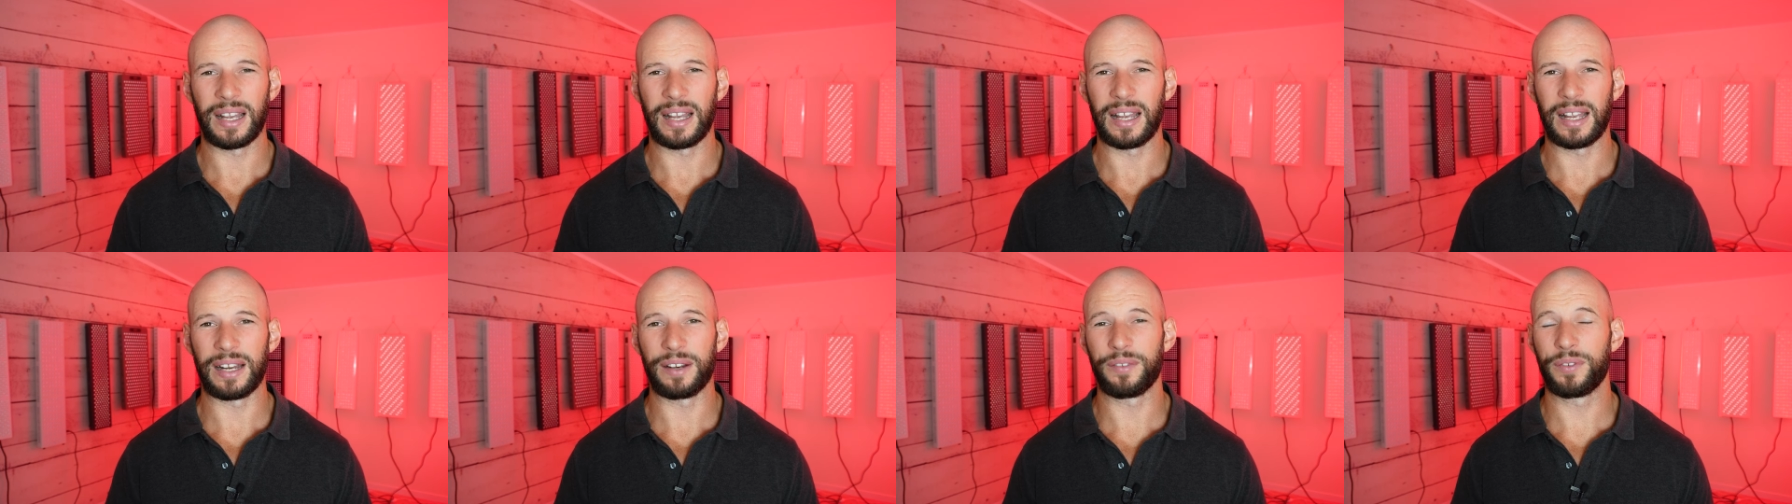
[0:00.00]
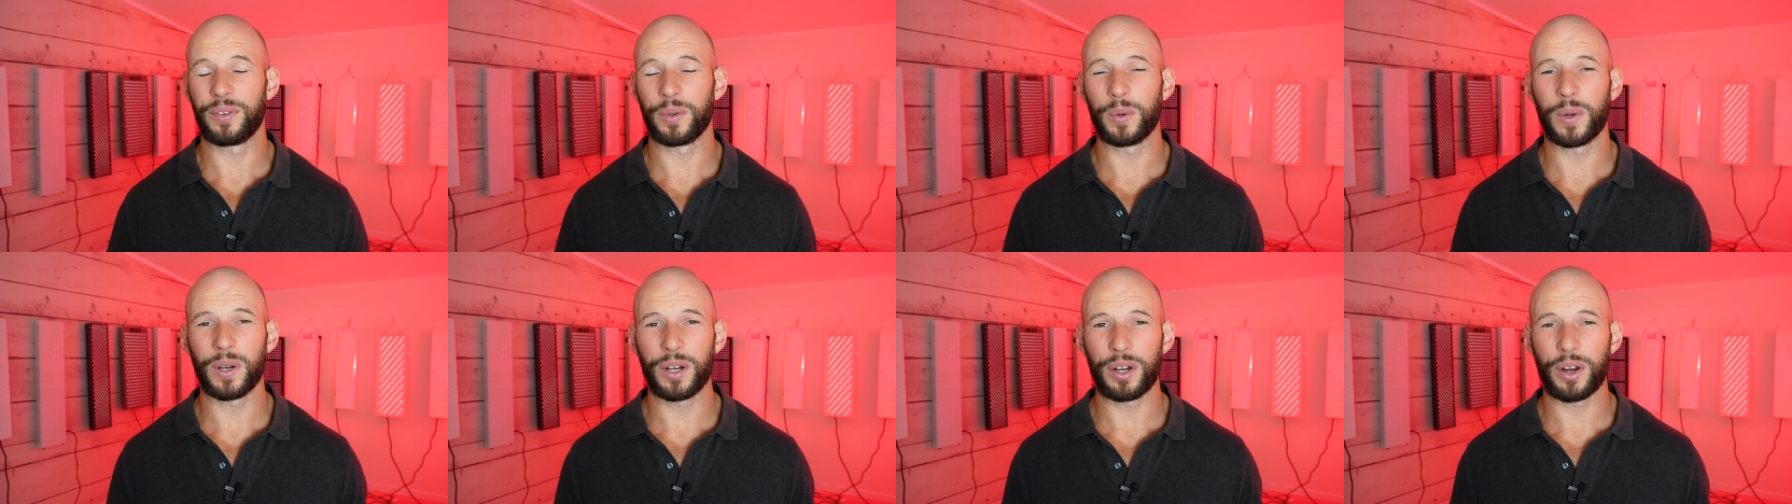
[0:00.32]
And if
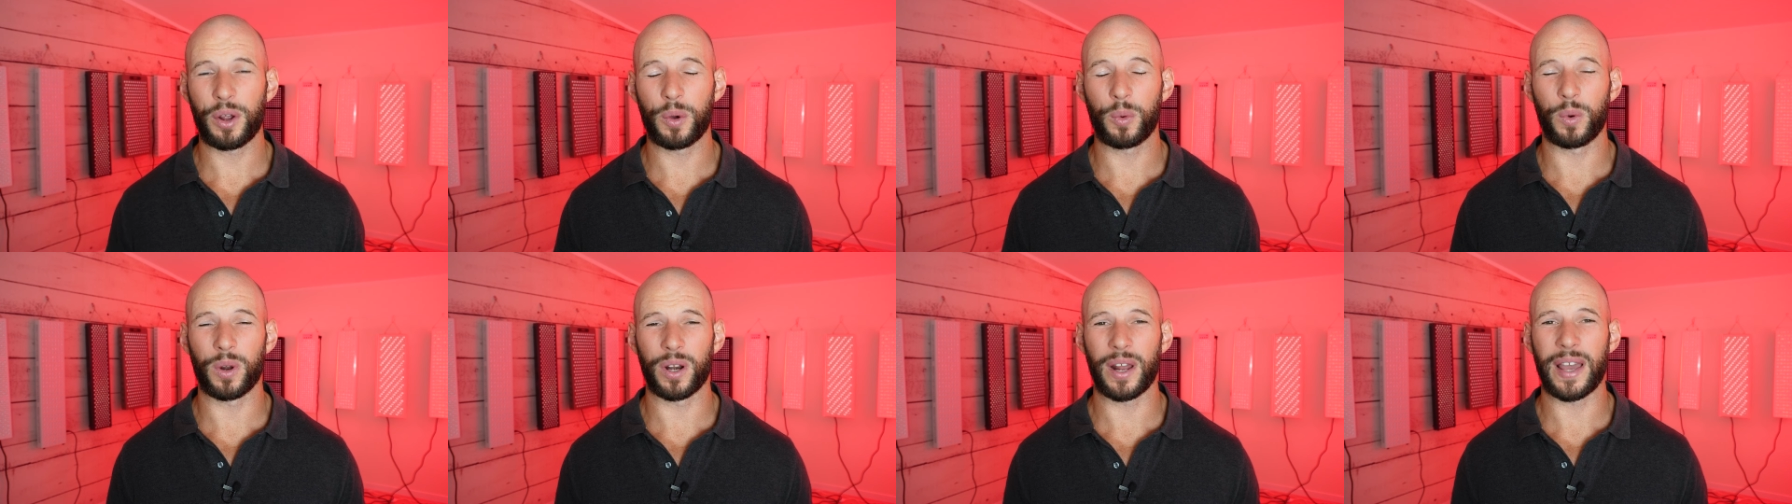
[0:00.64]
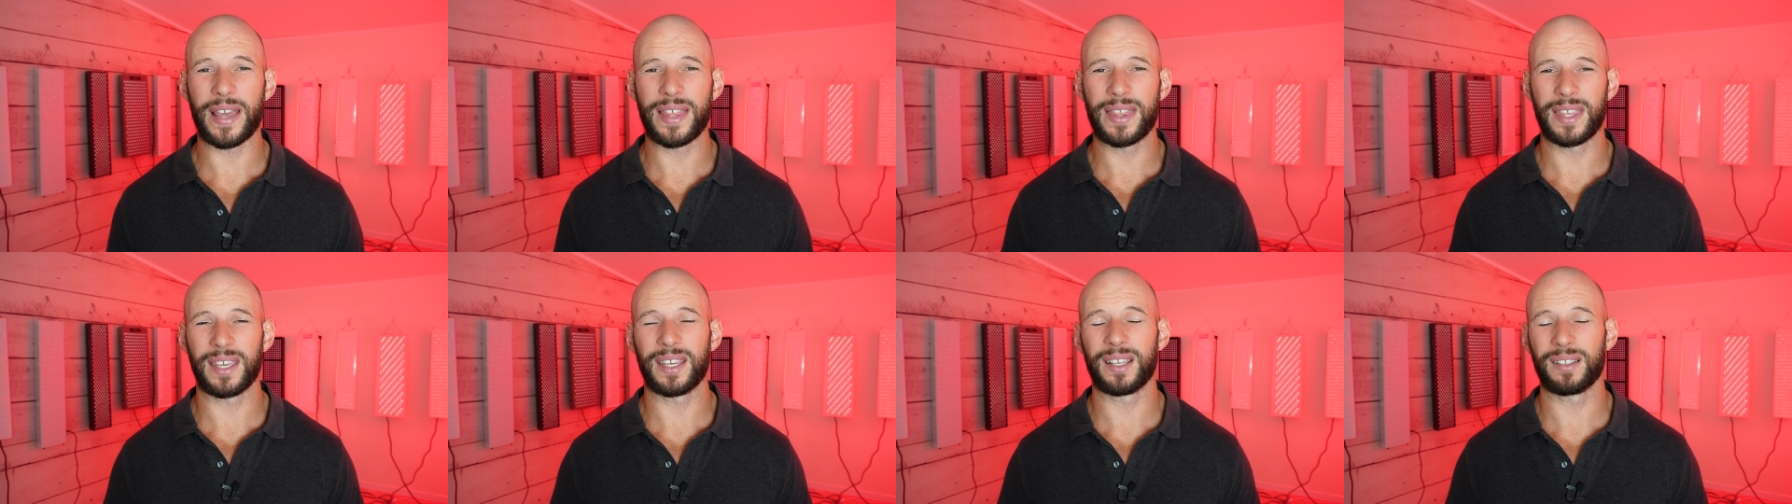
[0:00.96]
you wanna know what I
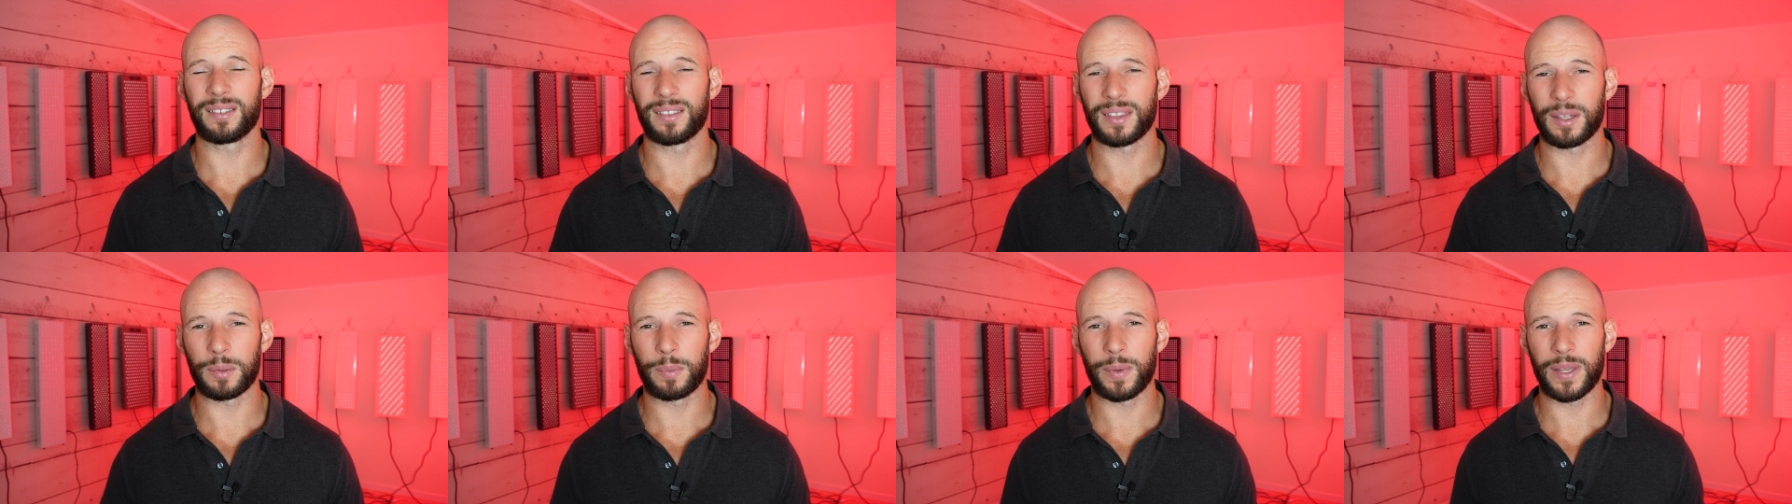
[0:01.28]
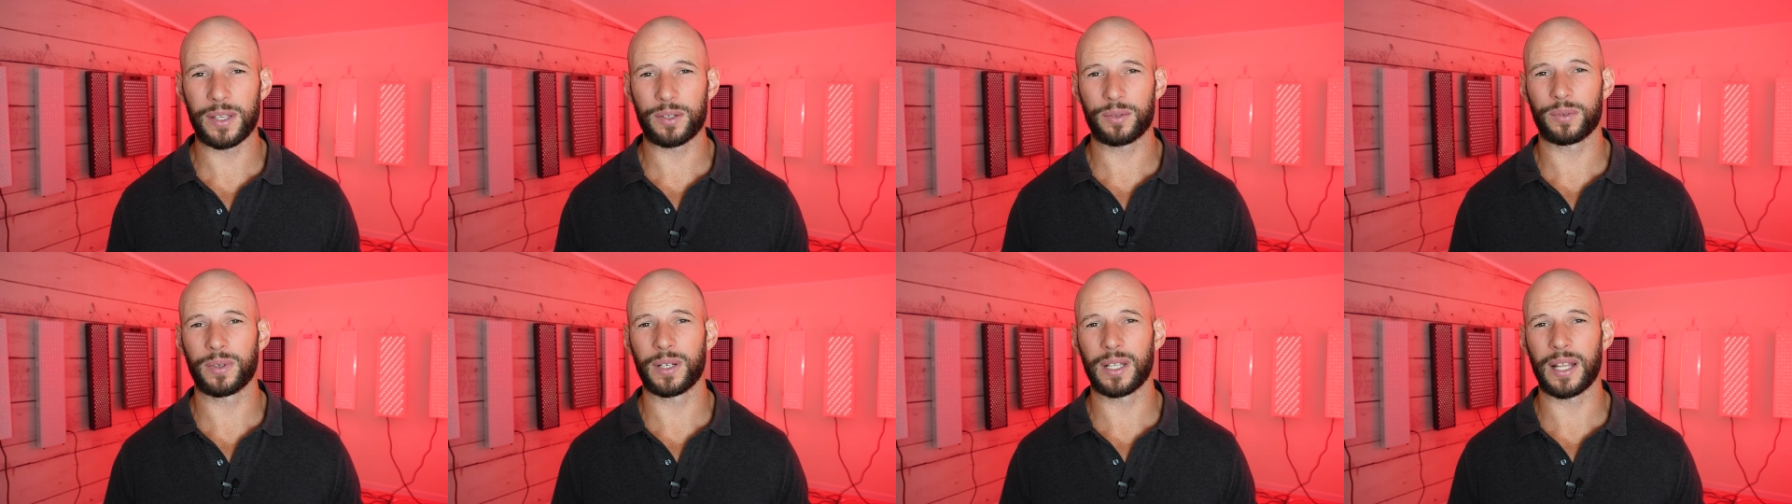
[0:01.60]
think the
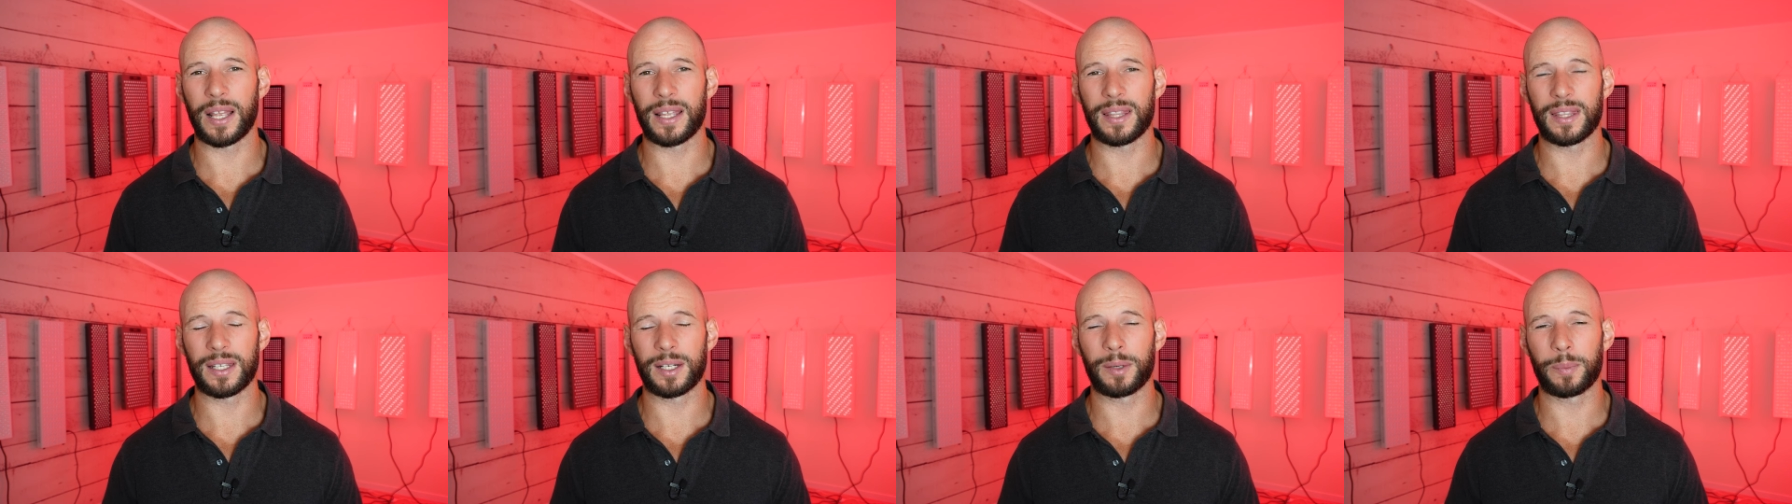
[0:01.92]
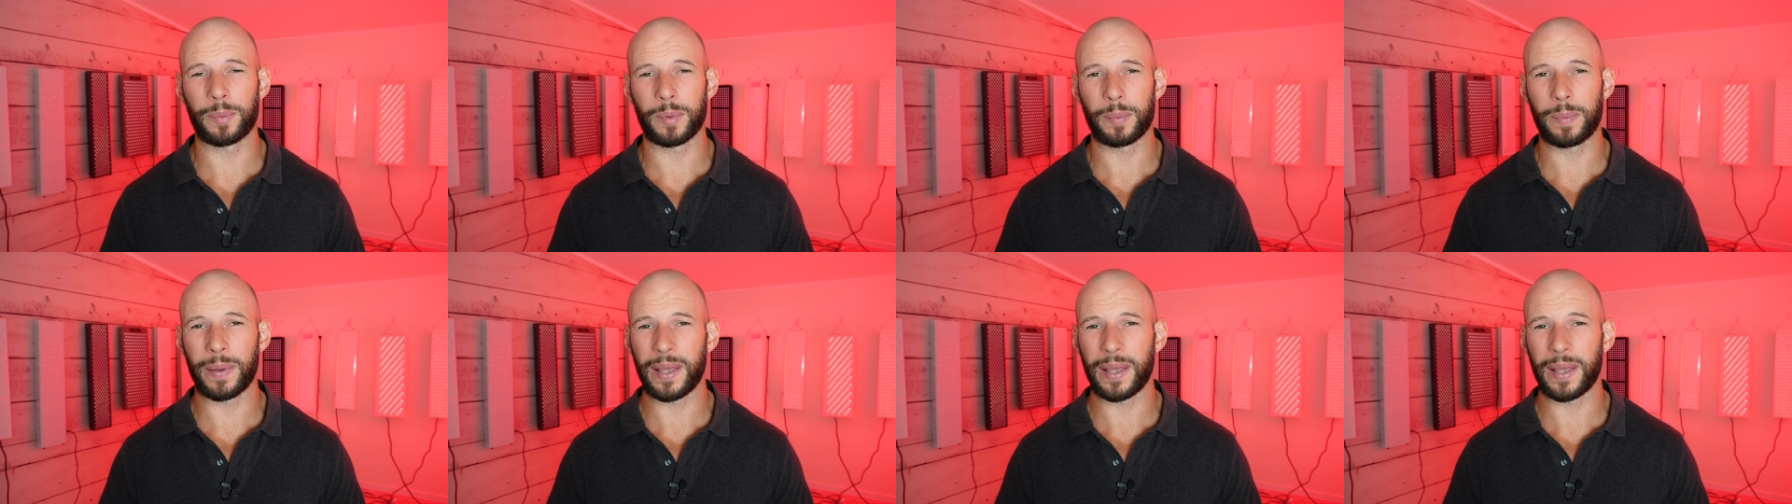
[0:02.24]
best red light therapy